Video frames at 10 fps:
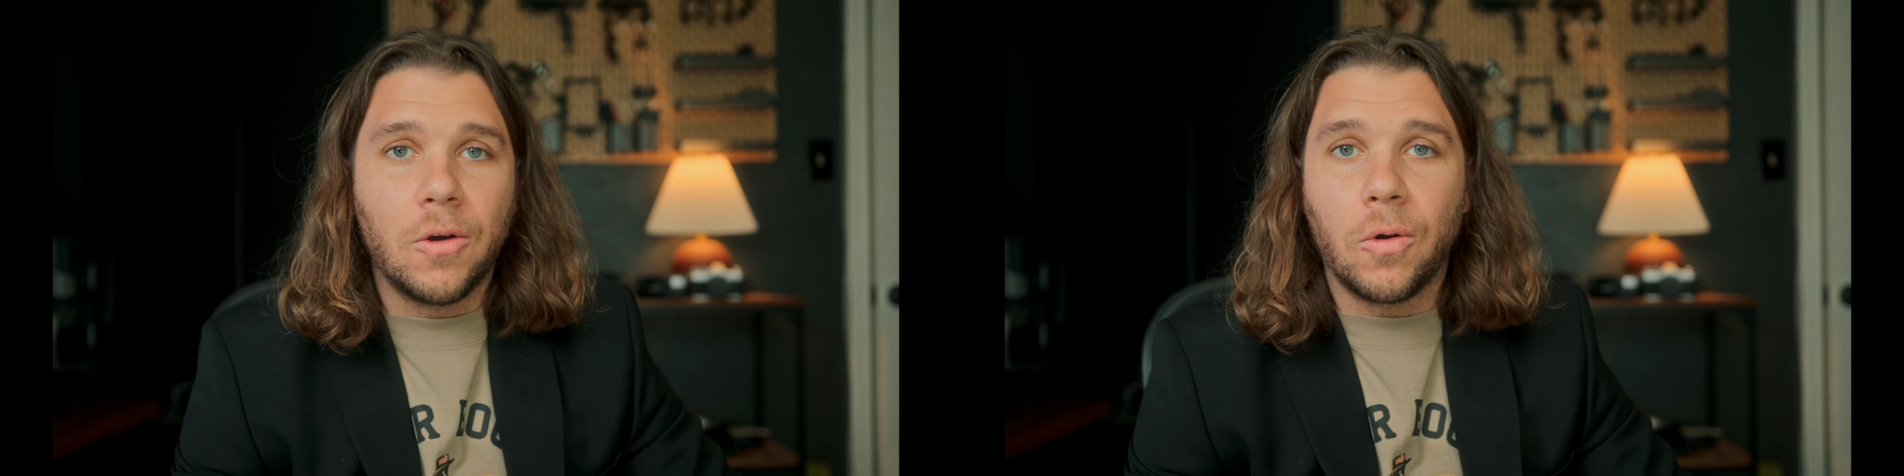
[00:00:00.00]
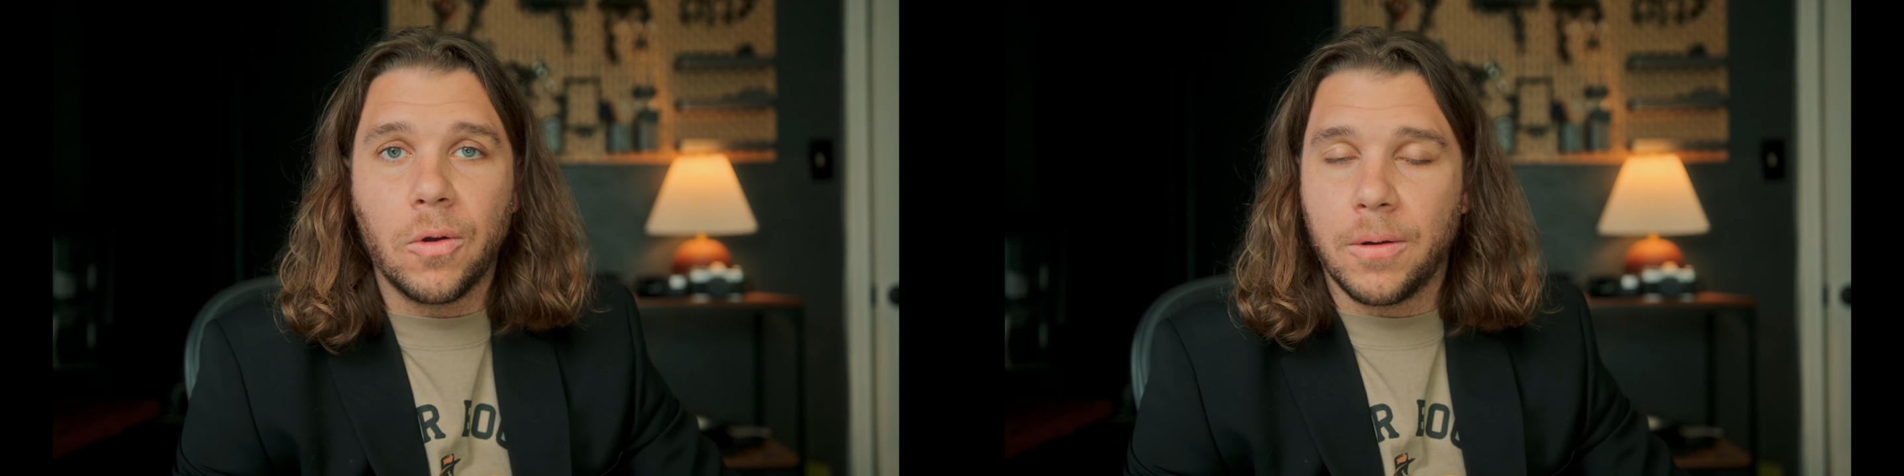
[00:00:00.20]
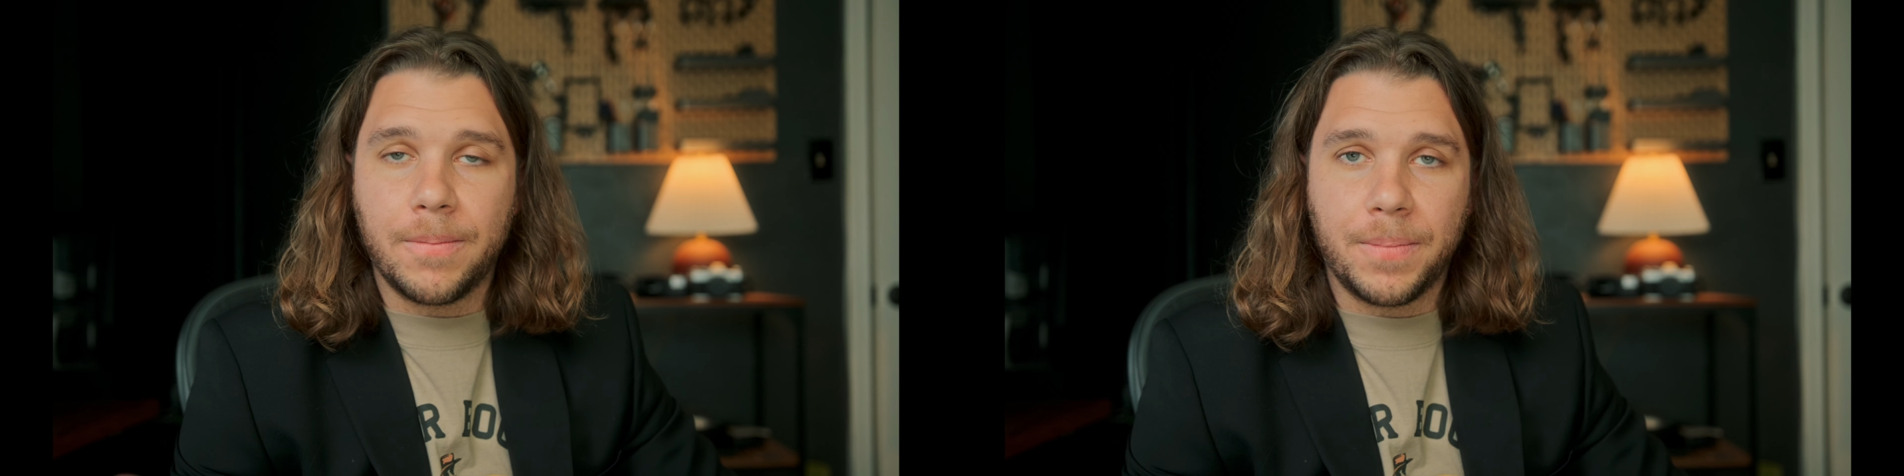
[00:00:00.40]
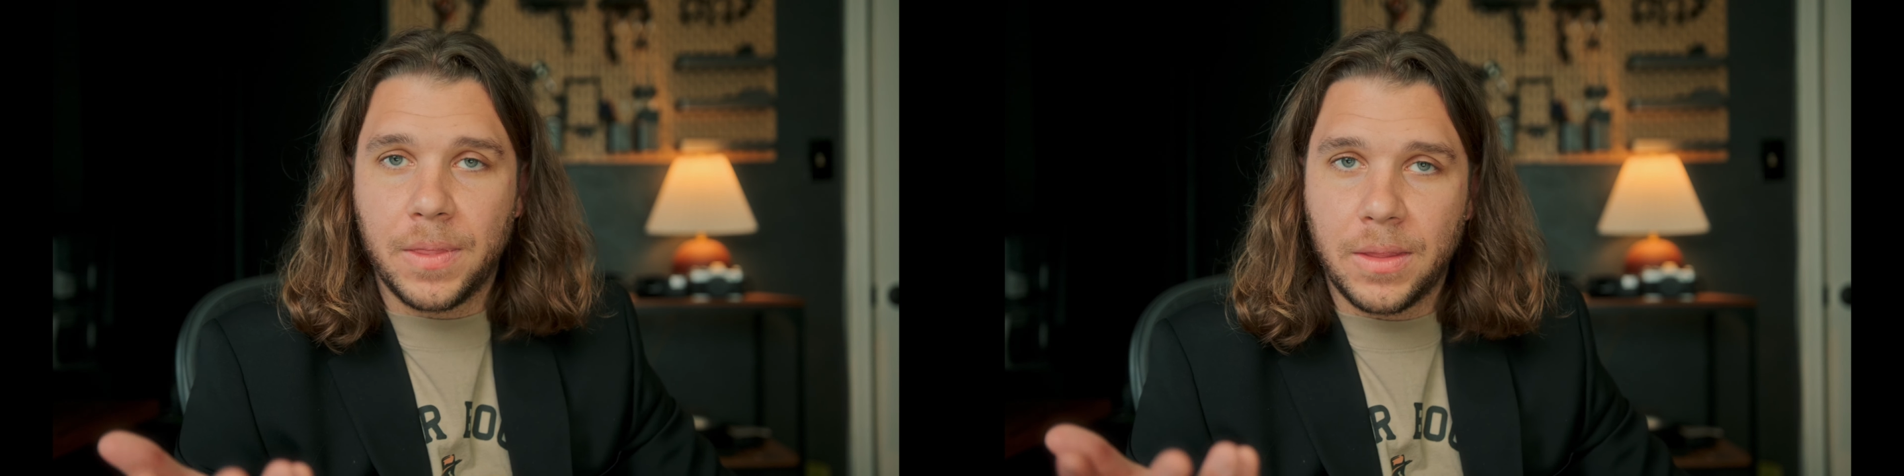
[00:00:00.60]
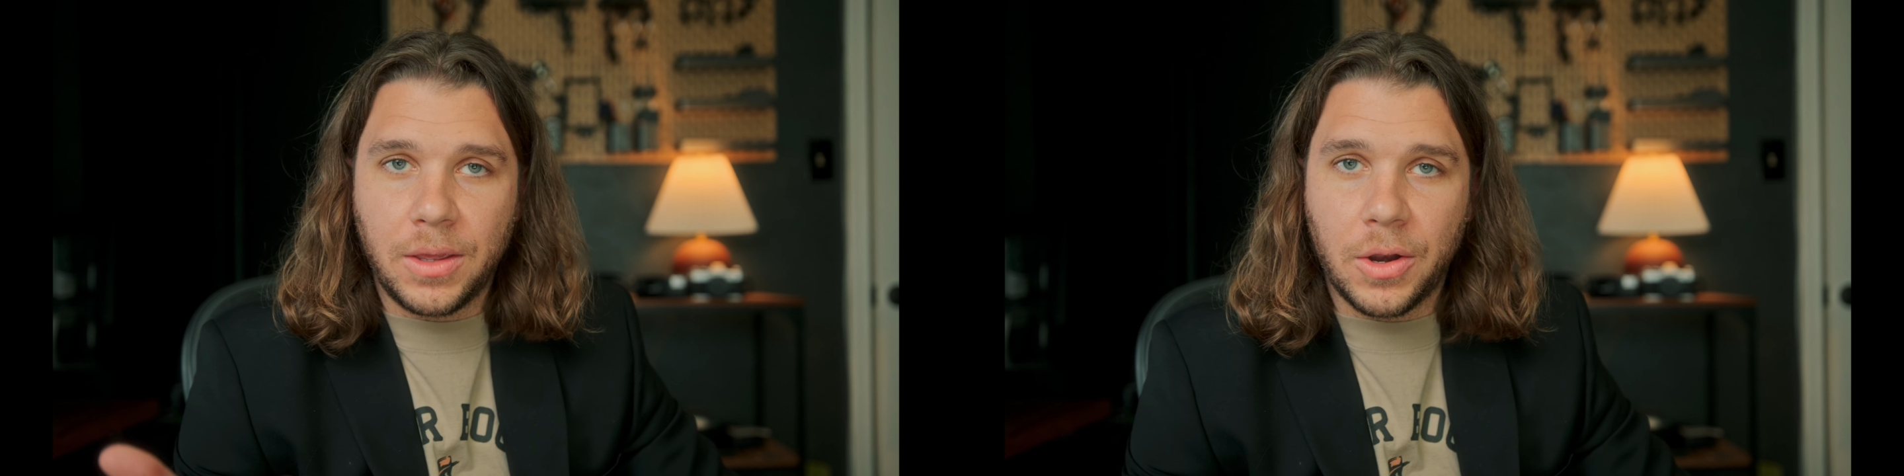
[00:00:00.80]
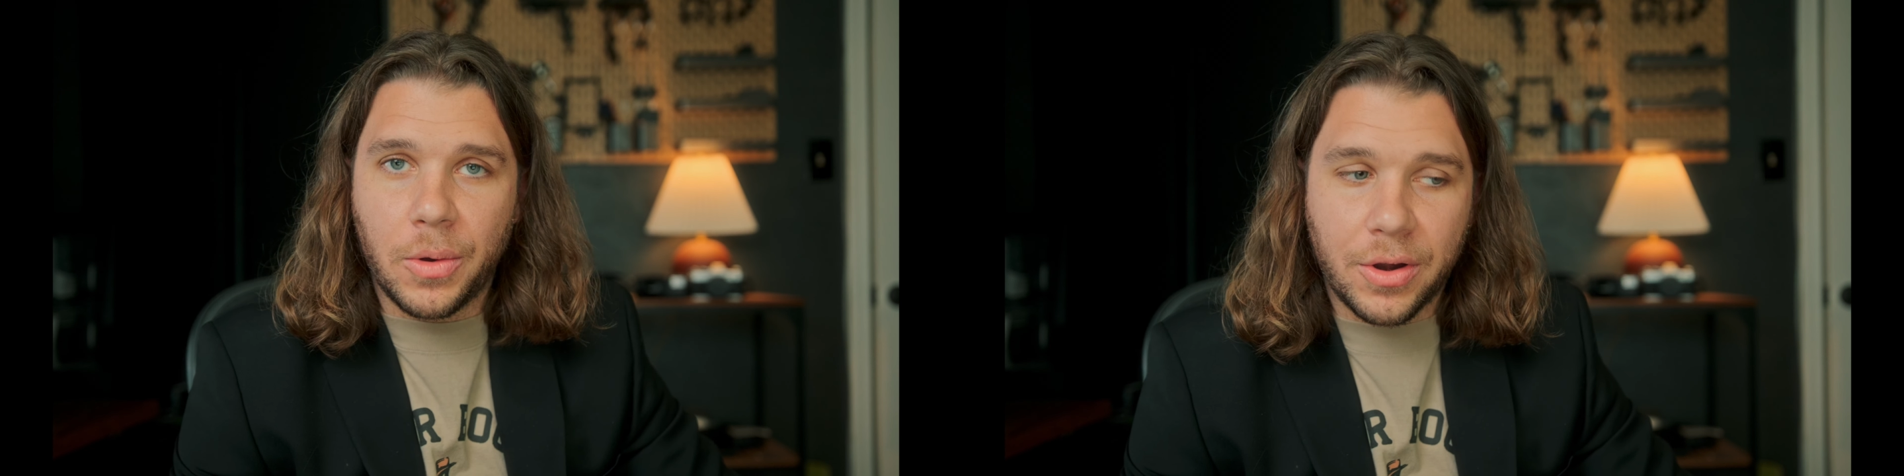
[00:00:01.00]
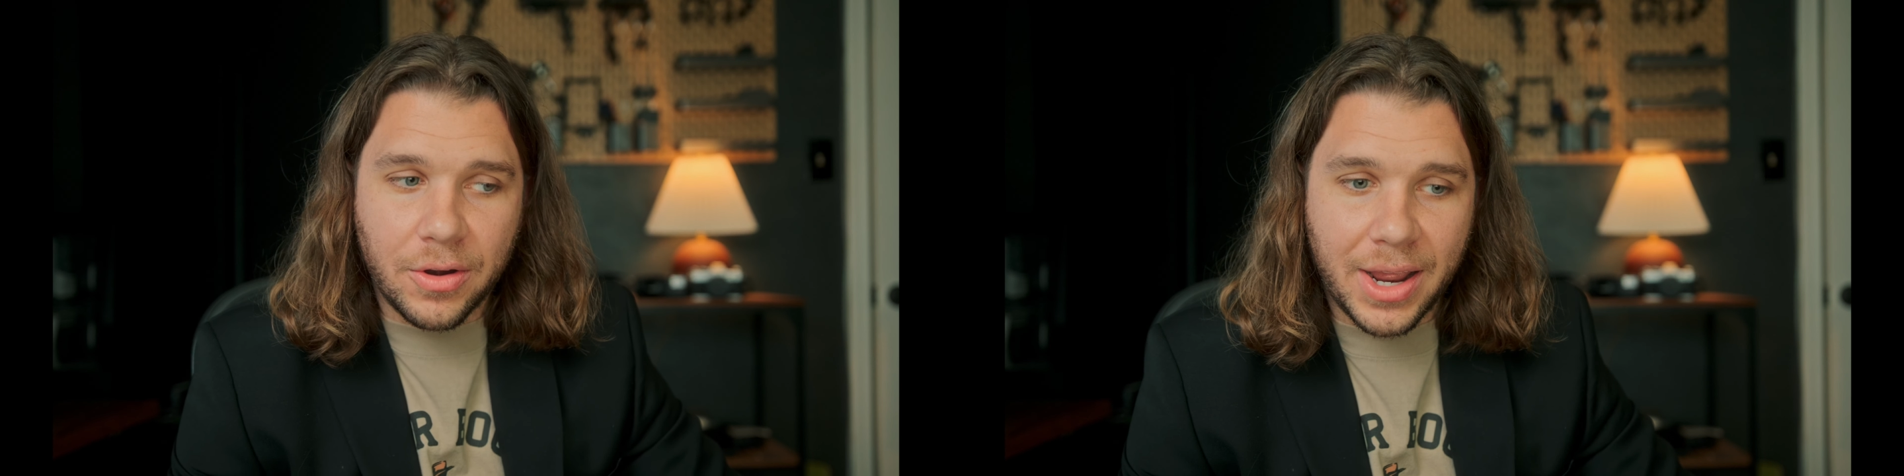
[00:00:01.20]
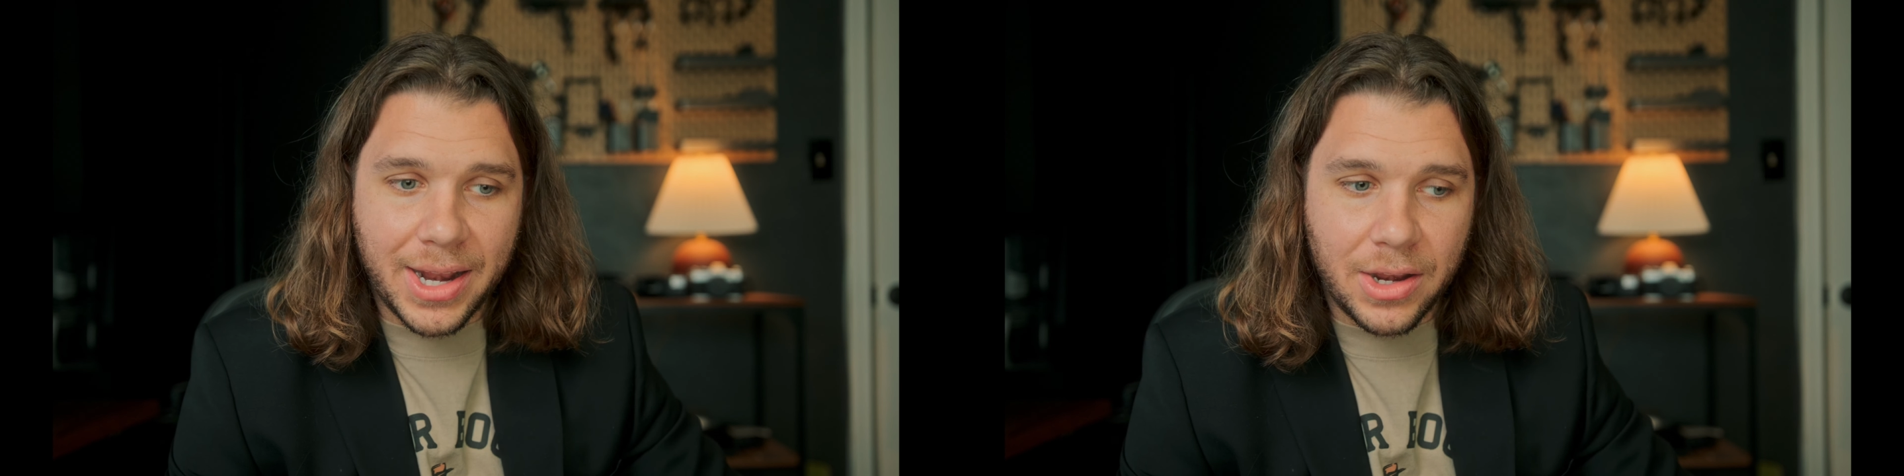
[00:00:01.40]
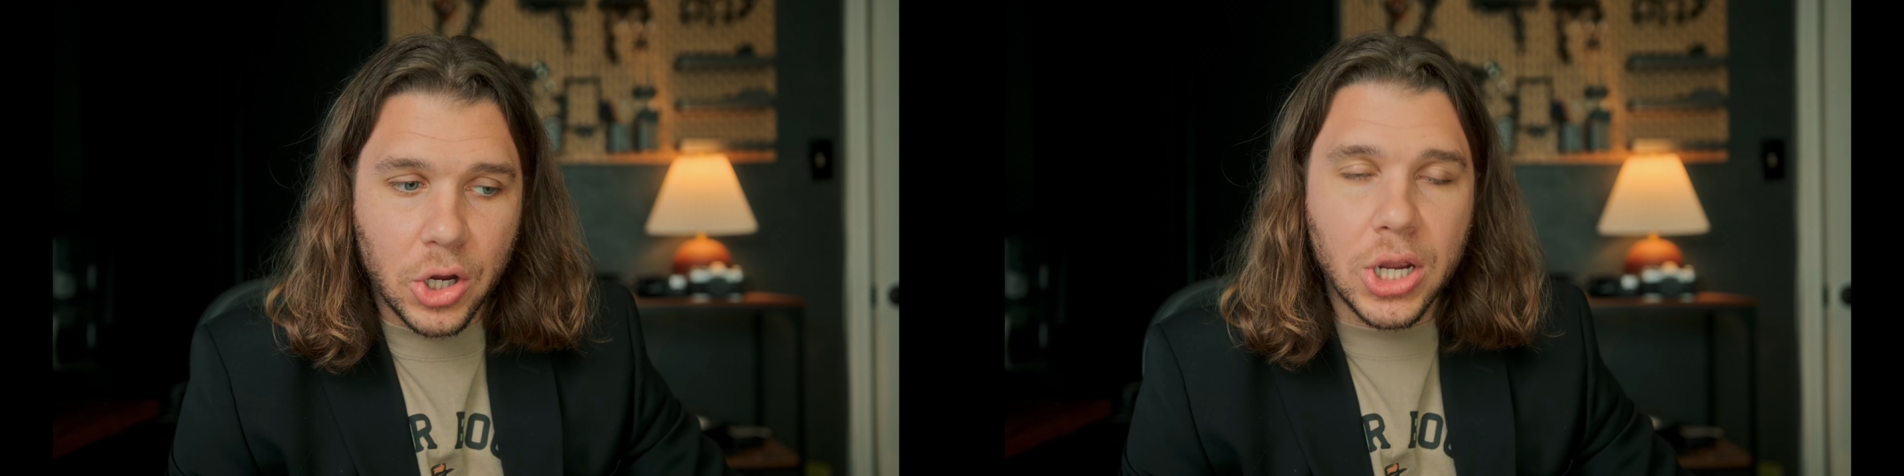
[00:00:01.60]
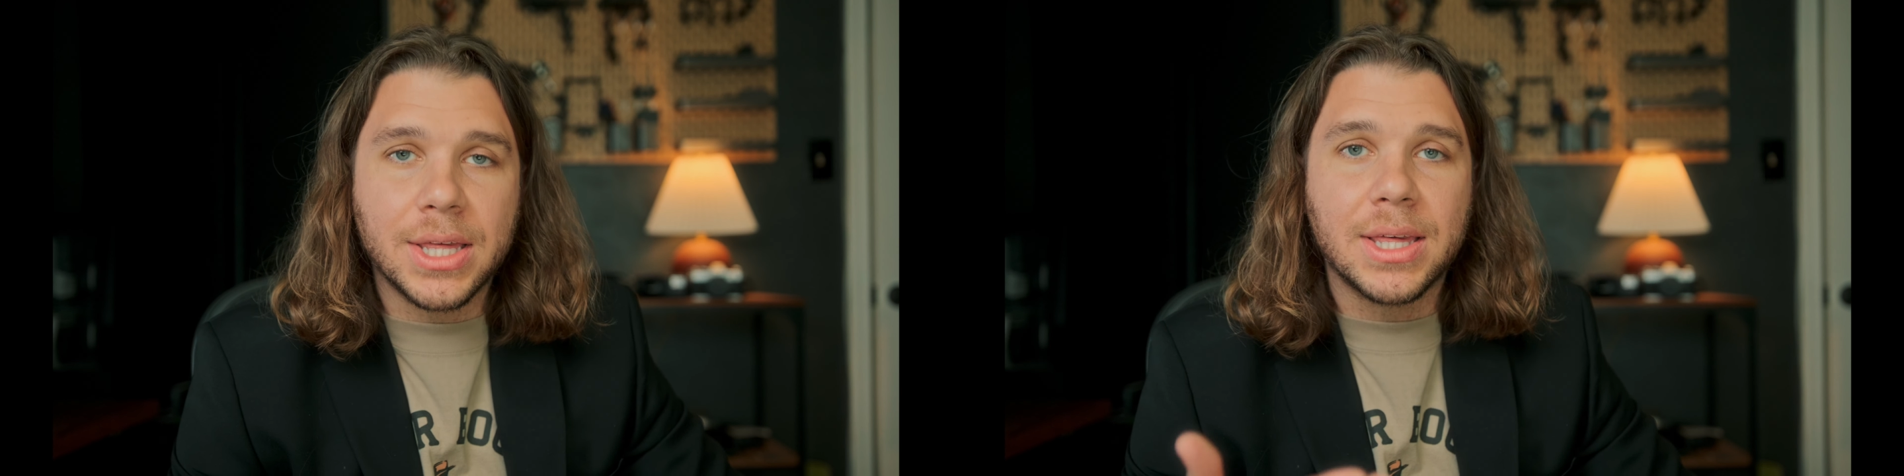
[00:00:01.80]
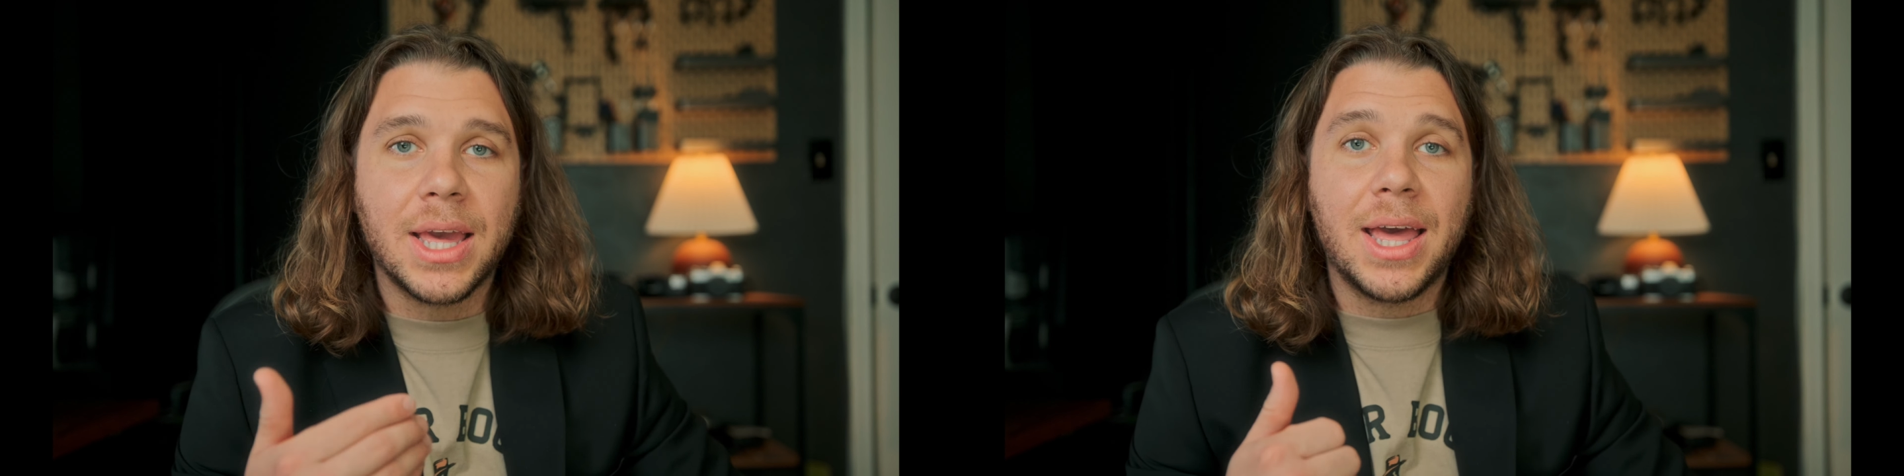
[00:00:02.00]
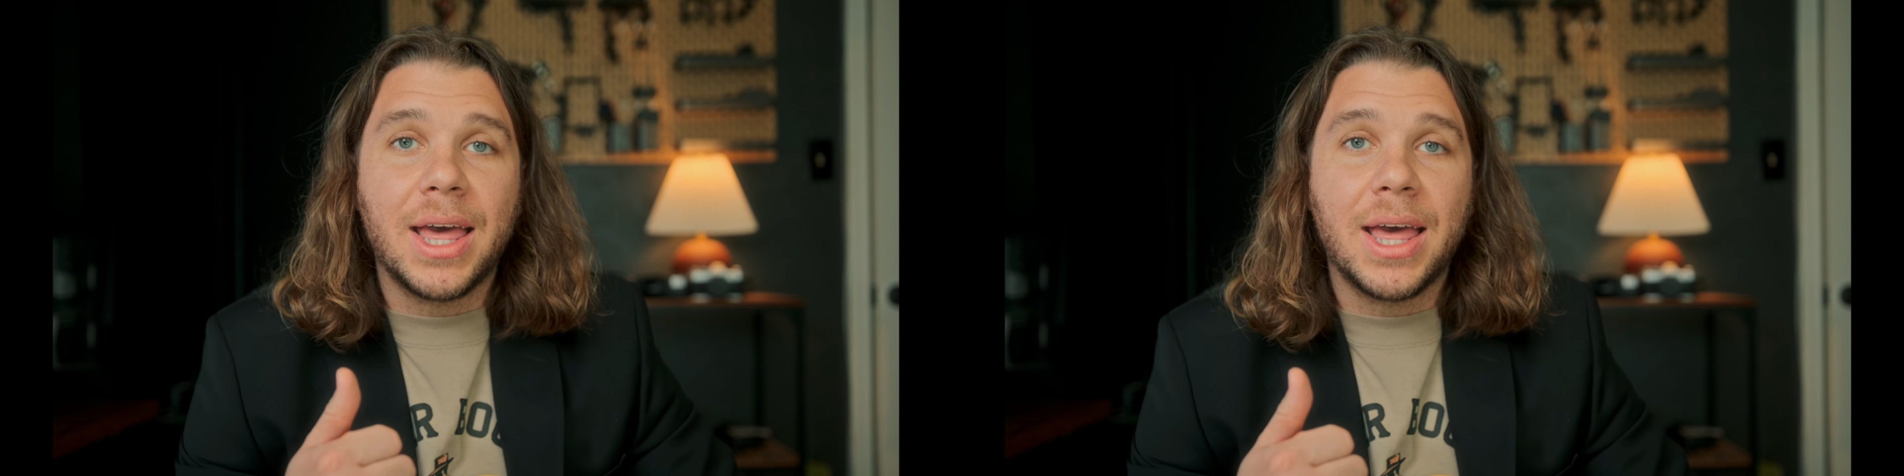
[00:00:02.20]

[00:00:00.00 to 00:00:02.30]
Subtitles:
or 180 degrees,